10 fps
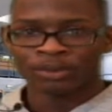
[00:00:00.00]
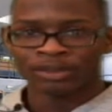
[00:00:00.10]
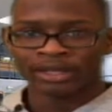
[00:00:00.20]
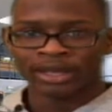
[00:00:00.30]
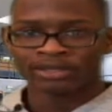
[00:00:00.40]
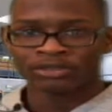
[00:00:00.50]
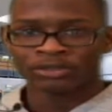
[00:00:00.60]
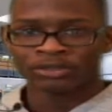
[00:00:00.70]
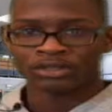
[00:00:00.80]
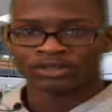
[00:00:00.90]
with high
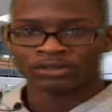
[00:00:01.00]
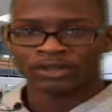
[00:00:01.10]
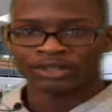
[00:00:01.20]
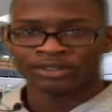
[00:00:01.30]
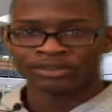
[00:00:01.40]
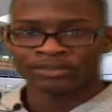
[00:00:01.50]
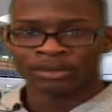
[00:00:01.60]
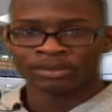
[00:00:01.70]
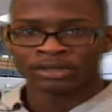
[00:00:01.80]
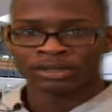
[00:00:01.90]
scores ranging
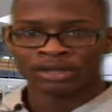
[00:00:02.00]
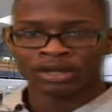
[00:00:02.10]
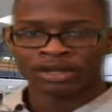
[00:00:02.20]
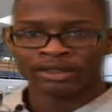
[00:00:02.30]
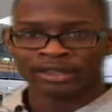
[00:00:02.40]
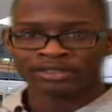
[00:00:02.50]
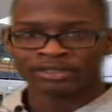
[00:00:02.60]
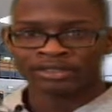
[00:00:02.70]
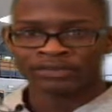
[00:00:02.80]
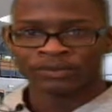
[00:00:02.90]
from
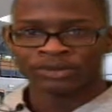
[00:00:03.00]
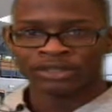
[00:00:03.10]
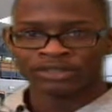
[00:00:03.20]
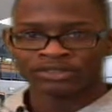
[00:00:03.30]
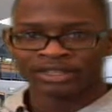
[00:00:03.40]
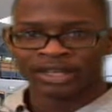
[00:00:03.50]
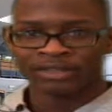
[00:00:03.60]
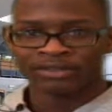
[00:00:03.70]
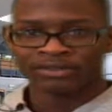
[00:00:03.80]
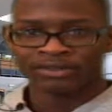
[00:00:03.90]
1,400
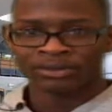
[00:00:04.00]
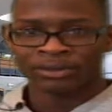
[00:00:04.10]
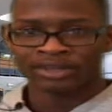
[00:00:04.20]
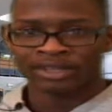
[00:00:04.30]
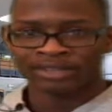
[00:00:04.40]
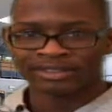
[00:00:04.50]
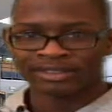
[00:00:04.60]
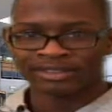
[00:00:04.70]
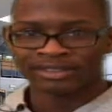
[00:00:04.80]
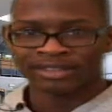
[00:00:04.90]
out of
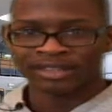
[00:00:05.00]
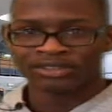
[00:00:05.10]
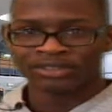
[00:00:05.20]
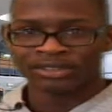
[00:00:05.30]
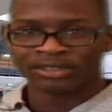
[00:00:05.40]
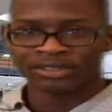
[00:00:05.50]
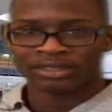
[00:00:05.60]
1,600.